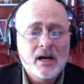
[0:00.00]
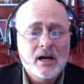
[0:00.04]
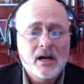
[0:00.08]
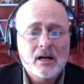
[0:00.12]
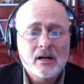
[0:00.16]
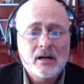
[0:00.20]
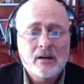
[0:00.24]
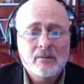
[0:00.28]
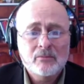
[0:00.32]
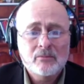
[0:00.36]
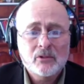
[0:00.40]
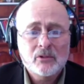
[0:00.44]

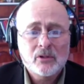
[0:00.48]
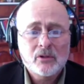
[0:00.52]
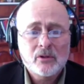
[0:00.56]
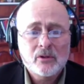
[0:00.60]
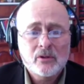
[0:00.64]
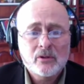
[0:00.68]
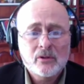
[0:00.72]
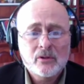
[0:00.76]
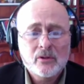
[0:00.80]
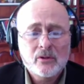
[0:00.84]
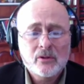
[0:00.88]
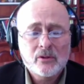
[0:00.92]
Um,
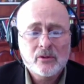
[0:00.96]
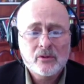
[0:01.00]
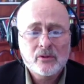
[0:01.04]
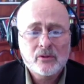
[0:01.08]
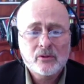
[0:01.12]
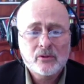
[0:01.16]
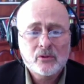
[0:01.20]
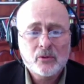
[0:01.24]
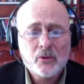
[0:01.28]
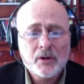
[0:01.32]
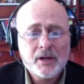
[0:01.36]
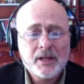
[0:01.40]

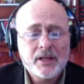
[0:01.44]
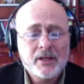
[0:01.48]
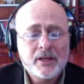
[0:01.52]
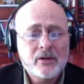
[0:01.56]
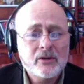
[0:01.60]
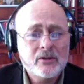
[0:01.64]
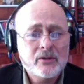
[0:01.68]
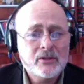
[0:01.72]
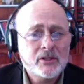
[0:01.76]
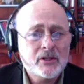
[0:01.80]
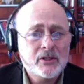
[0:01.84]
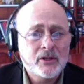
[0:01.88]
twenty
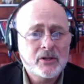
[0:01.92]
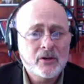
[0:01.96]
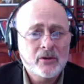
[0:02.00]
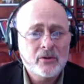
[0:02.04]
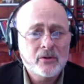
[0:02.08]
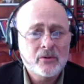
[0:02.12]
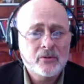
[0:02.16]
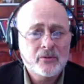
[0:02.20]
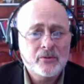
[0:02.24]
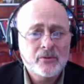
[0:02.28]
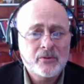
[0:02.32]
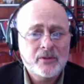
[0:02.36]
years ago,
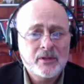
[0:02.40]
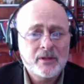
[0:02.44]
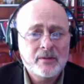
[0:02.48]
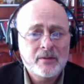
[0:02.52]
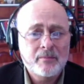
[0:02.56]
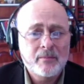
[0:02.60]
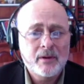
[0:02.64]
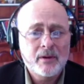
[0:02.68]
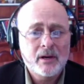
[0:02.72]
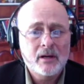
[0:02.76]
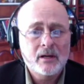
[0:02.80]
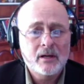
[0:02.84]
the
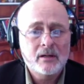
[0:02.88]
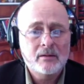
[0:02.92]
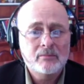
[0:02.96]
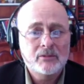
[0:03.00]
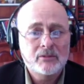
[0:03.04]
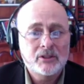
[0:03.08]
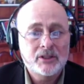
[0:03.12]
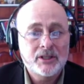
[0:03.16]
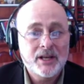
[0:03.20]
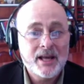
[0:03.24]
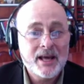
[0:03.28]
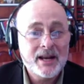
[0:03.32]
um,
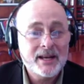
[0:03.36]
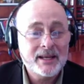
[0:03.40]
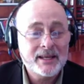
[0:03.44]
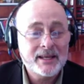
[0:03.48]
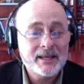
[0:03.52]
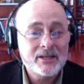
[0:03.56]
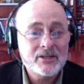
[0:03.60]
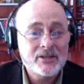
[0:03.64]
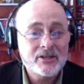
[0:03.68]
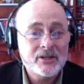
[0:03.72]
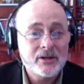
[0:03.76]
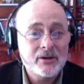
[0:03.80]
genetic
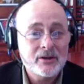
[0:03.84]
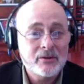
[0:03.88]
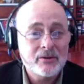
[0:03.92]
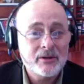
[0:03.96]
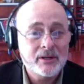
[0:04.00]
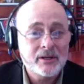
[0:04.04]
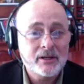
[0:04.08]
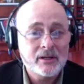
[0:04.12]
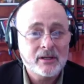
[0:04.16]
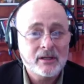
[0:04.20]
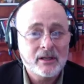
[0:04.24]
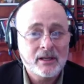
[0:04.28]

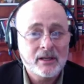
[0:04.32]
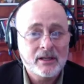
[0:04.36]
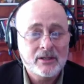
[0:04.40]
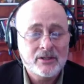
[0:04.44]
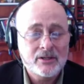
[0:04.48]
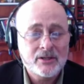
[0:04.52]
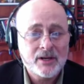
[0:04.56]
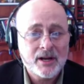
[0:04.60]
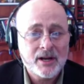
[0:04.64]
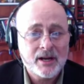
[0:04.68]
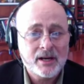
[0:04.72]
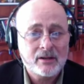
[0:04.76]
engineering and
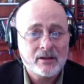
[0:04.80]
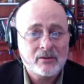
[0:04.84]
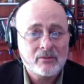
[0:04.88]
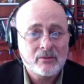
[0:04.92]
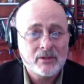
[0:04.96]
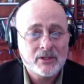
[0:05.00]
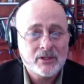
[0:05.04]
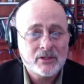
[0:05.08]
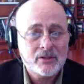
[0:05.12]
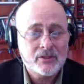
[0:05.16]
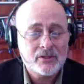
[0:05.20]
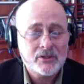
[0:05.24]
genetic
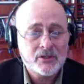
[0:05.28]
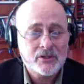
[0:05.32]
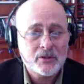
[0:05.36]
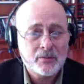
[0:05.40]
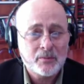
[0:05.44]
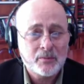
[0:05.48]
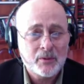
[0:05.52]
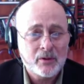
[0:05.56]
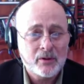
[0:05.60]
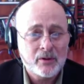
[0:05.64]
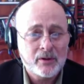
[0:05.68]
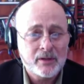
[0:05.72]
research
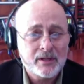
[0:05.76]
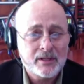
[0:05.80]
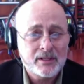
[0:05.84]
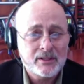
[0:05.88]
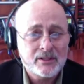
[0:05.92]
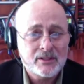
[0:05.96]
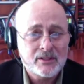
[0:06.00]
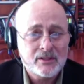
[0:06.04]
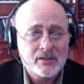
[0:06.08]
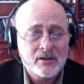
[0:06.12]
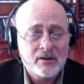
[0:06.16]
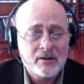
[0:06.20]

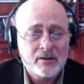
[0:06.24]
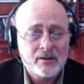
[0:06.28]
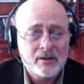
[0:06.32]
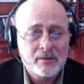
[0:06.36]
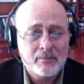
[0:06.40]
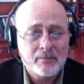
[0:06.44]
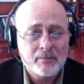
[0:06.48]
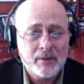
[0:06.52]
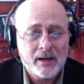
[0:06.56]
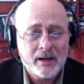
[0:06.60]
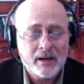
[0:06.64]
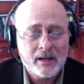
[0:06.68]
communities uh,
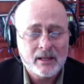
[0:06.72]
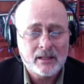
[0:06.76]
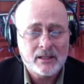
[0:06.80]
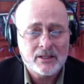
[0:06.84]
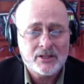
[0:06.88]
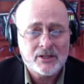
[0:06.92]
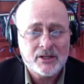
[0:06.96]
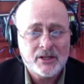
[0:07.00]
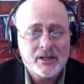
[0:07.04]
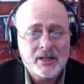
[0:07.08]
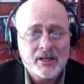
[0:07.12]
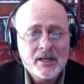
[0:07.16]
in
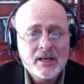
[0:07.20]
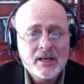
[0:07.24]
biology